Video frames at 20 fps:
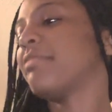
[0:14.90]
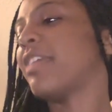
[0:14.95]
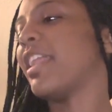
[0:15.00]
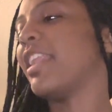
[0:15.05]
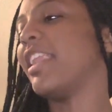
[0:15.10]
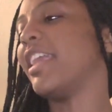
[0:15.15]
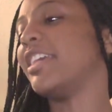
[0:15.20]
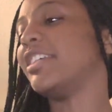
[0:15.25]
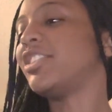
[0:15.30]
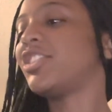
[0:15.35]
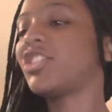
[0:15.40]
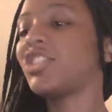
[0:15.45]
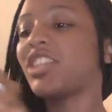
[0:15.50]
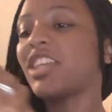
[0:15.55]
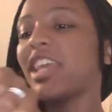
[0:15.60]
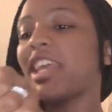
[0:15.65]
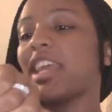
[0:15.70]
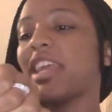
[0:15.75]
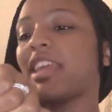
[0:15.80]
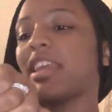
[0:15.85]
Let's
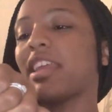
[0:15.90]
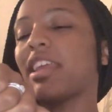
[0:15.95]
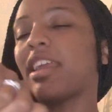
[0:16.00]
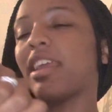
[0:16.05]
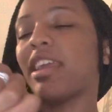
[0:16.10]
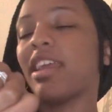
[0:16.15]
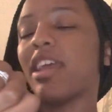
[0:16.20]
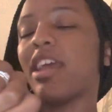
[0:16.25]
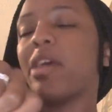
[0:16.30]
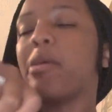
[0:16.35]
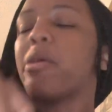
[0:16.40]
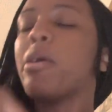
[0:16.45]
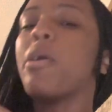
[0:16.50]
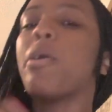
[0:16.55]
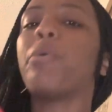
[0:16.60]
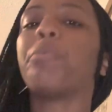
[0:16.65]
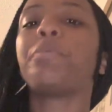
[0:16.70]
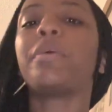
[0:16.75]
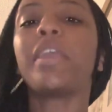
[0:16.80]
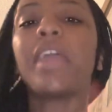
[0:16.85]
check.
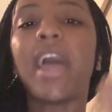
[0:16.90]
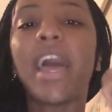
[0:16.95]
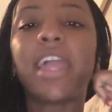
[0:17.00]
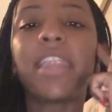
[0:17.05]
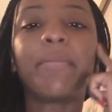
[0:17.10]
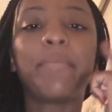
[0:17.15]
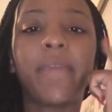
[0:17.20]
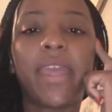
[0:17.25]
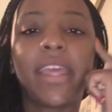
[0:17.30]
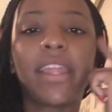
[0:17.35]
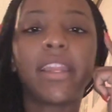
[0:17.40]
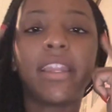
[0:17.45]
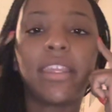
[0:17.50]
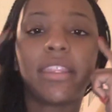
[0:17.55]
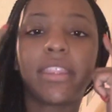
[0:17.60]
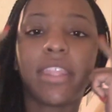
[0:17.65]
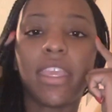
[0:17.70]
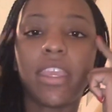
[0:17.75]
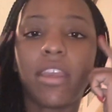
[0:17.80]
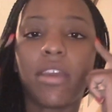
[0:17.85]
We automatically
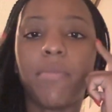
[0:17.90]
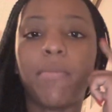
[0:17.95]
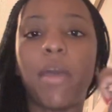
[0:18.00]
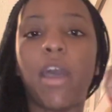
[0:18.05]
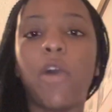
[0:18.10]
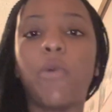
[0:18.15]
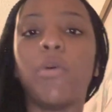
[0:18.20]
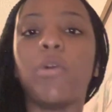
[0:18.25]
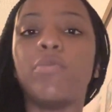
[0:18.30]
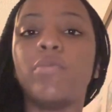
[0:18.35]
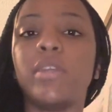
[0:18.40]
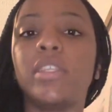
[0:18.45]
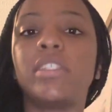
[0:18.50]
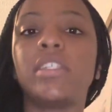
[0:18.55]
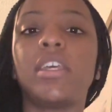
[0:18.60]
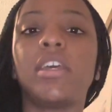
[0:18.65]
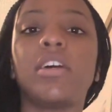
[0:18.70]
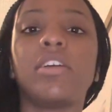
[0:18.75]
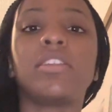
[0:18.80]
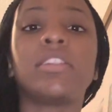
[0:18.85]
think about when we
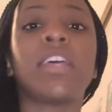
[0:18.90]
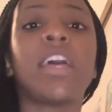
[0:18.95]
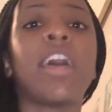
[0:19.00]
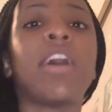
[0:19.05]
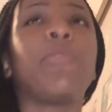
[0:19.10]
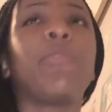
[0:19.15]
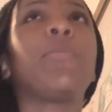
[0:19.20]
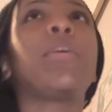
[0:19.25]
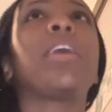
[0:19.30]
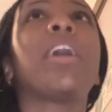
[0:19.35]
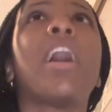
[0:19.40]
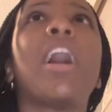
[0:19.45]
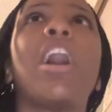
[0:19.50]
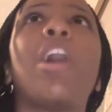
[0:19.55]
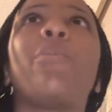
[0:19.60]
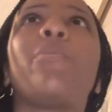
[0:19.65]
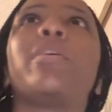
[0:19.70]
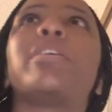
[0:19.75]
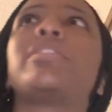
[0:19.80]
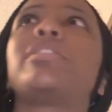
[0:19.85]
tell time, we
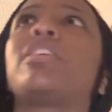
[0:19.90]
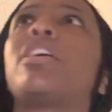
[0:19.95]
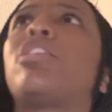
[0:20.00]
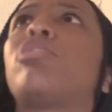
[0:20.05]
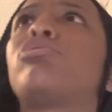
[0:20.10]
always go